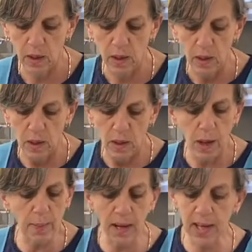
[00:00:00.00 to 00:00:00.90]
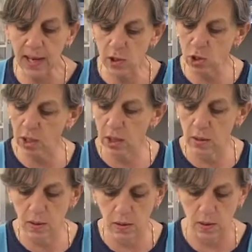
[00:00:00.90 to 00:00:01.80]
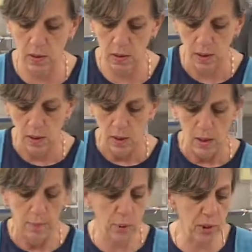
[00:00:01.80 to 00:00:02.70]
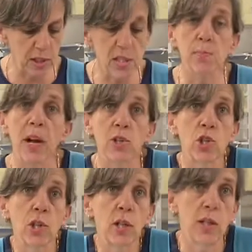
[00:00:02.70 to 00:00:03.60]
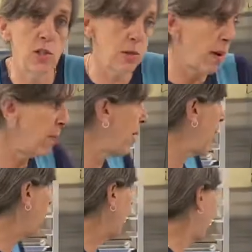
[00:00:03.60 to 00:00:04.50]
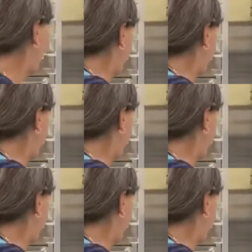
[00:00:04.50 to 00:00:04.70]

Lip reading: I might actually put this much into my pan now.